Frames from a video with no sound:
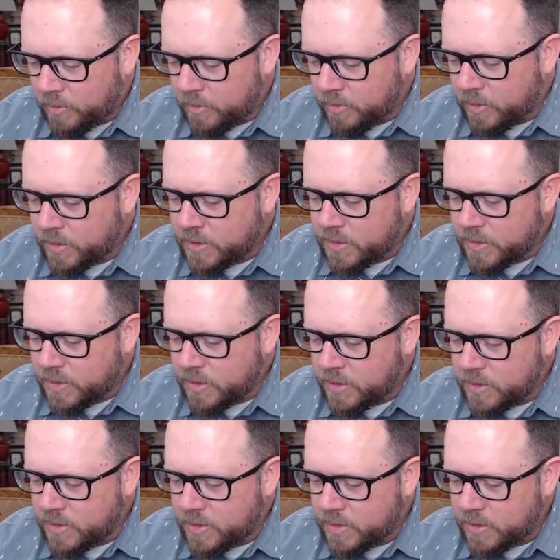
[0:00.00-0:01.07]
This
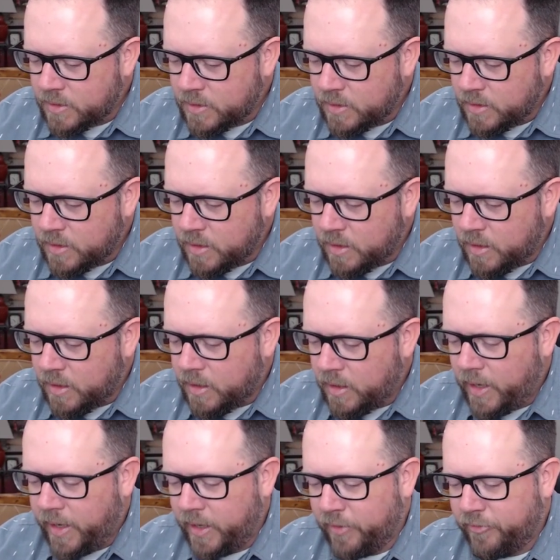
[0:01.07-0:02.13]
is
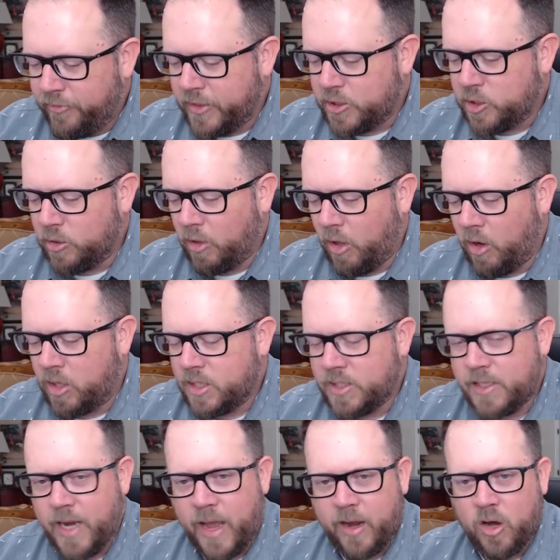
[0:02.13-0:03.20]
an official art
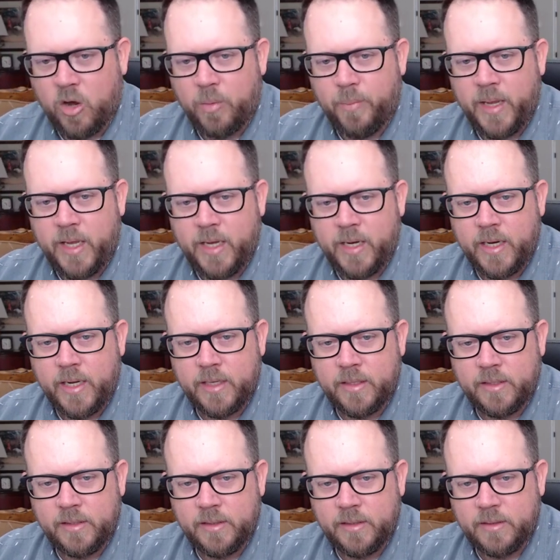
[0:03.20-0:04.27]
snacker pin.
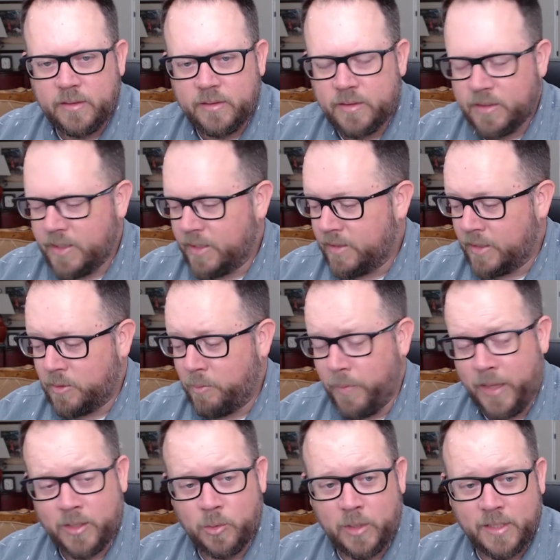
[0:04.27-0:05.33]
So that's
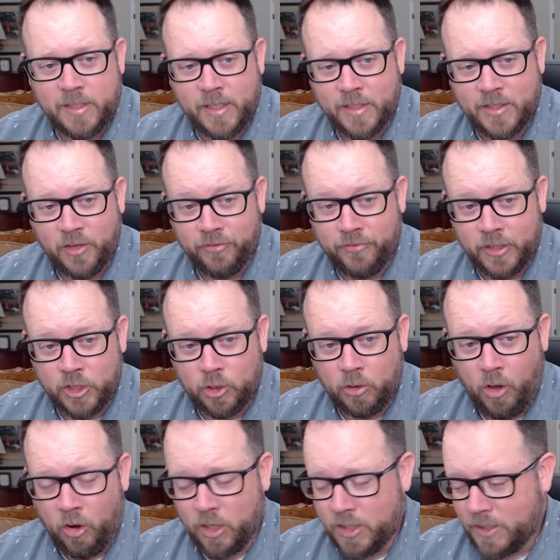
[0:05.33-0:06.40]
that's what it says, official
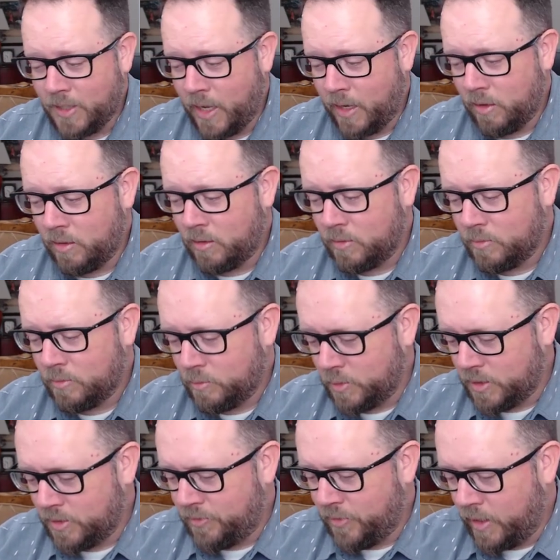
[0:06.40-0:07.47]
art snacker,
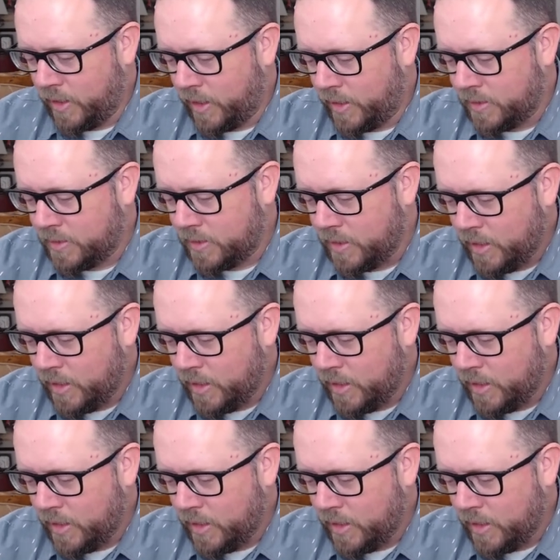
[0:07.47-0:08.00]
which is very nice.